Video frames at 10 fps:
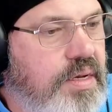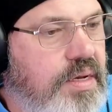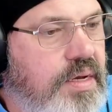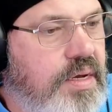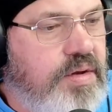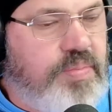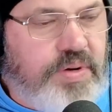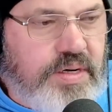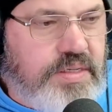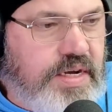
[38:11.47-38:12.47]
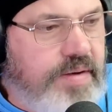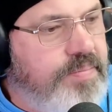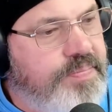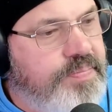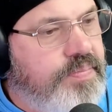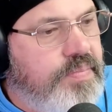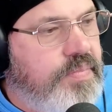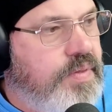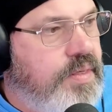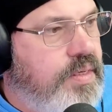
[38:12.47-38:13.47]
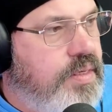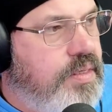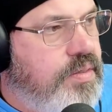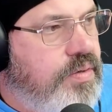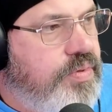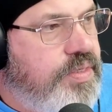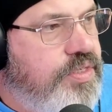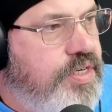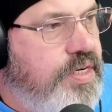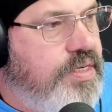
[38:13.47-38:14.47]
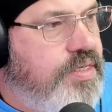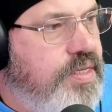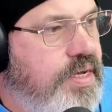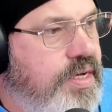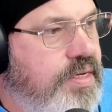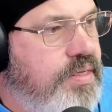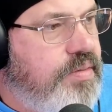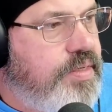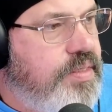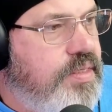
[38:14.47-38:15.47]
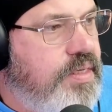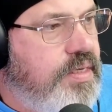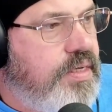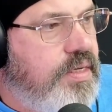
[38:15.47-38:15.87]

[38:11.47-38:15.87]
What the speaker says: I could put it on top. So we just change that. Let me see.